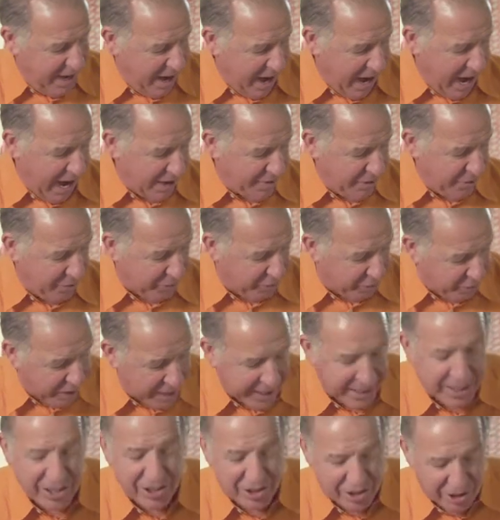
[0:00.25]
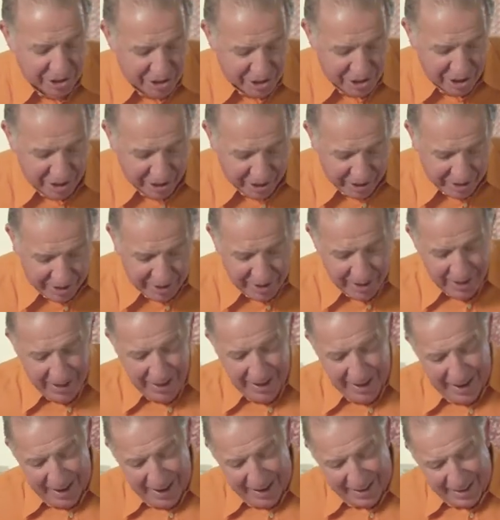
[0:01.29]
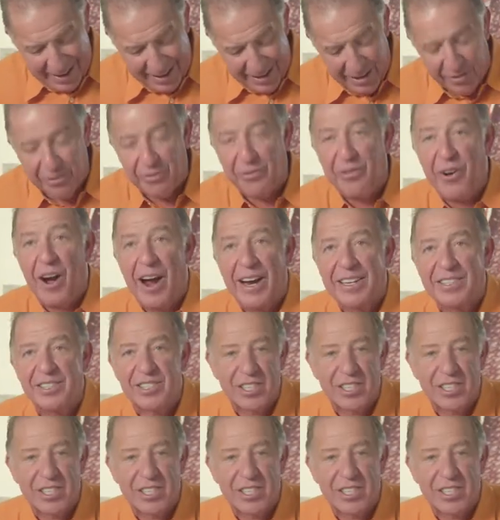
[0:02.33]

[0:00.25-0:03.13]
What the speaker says: I have a flaky Sicilian. I got a fine